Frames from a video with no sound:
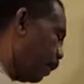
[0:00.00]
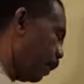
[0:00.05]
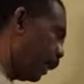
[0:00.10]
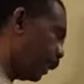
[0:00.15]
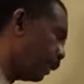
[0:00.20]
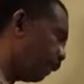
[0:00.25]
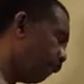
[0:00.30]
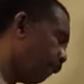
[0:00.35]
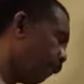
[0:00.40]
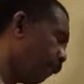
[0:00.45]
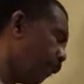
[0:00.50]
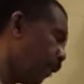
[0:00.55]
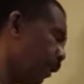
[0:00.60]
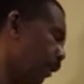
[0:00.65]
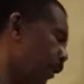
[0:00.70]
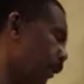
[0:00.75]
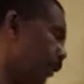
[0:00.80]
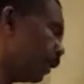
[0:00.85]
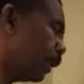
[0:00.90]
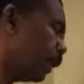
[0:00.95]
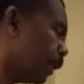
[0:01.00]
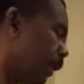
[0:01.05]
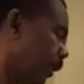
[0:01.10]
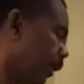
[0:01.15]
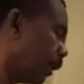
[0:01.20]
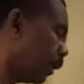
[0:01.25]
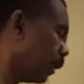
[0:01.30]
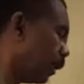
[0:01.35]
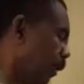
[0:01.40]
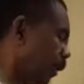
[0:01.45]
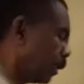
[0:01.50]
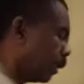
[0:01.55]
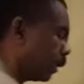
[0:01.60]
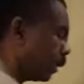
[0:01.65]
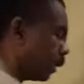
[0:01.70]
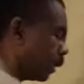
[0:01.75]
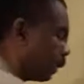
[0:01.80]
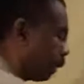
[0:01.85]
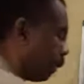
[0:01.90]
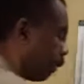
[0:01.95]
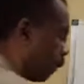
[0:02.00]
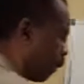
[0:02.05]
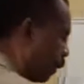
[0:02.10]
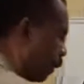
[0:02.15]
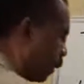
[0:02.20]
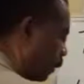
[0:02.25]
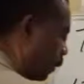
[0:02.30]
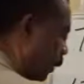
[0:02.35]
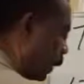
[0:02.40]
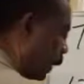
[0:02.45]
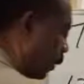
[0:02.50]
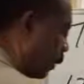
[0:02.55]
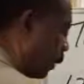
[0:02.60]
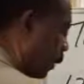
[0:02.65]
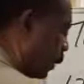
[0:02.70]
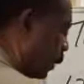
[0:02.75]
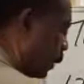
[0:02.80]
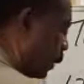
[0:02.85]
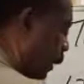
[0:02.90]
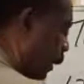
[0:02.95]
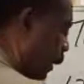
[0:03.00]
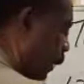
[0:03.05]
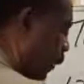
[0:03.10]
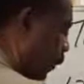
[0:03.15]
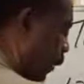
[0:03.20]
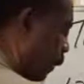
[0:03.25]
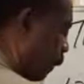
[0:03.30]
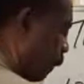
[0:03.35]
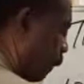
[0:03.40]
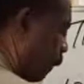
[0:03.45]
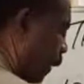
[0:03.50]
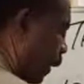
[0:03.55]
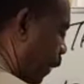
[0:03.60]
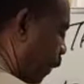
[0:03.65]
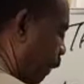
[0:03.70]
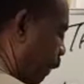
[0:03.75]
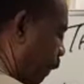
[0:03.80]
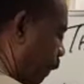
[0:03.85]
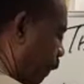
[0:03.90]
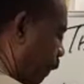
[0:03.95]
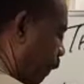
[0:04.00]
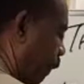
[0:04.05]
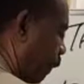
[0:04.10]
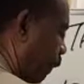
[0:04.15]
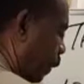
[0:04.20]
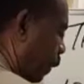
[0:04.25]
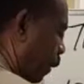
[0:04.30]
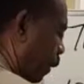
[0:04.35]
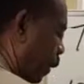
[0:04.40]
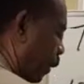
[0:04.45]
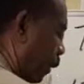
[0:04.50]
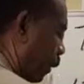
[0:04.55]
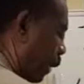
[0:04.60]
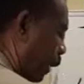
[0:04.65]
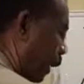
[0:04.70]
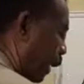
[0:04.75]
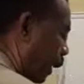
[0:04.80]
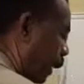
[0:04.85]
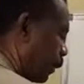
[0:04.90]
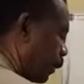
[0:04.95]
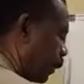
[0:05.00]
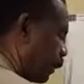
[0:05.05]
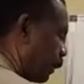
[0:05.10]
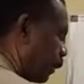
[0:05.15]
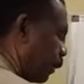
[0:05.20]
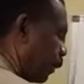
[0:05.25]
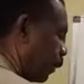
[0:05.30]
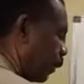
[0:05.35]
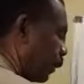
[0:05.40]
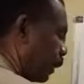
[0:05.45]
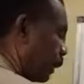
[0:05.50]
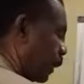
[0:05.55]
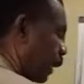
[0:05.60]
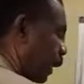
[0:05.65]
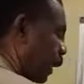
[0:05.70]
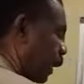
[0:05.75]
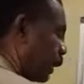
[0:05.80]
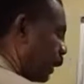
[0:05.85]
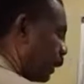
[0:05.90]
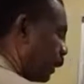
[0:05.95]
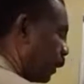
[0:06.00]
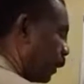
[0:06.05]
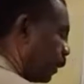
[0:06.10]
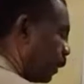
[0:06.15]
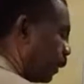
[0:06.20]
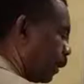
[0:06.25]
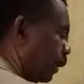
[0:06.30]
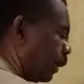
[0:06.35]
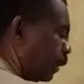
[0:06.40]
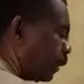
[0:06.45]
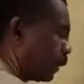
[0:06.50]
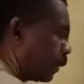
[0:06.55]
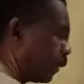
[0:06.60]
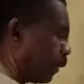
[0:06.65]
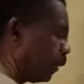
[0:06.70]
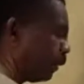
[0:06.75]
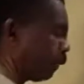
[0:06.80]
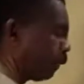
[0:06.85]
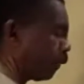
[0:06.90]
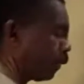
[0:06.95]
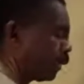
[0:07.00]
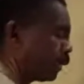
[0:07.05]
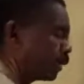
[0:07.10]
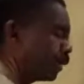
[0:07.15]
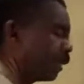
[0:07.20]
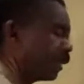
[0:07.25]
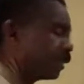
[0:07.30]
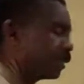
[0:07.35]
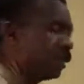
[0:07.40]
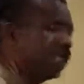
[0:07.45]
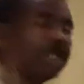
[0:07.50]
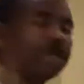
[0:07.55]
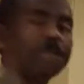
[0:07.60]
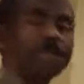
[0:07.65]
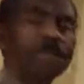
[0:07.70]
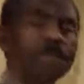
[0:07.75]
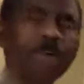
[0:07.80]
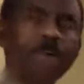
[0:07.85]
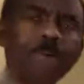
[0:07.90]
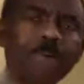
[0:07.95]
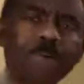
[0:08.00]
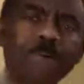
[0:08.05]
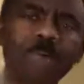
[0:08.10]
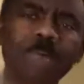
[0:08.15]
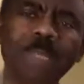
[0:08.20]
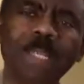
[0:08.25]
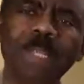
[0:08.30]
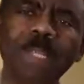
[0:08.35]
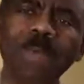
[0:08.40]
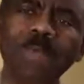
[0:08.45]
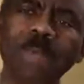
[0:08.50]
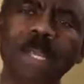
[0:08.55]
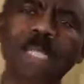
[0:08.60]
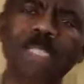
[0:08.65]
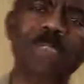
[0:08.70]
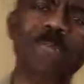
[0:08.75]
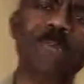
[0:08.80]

that's 400. Is 400 equal to 625? The answer is no, it's not. So therefore, it does not form a right